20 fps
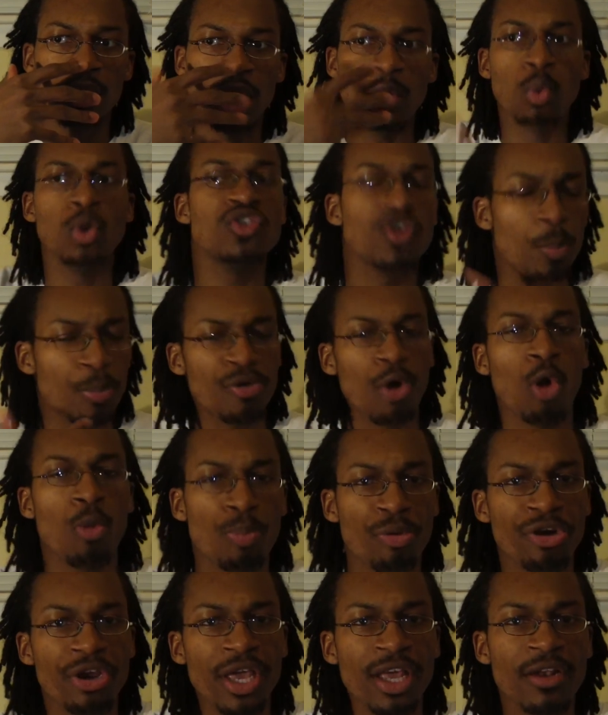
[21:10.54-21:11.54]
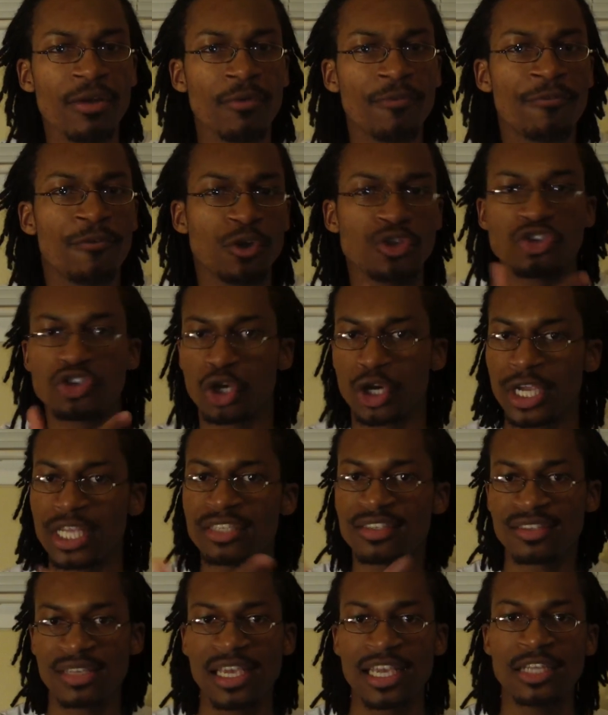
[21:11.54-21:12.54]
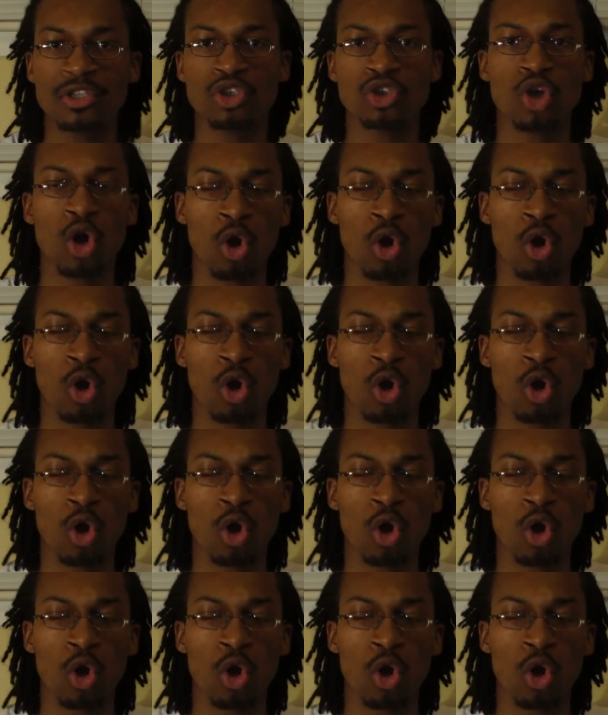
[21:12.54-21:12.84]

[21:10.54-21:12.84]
was appropriate for certain scenes,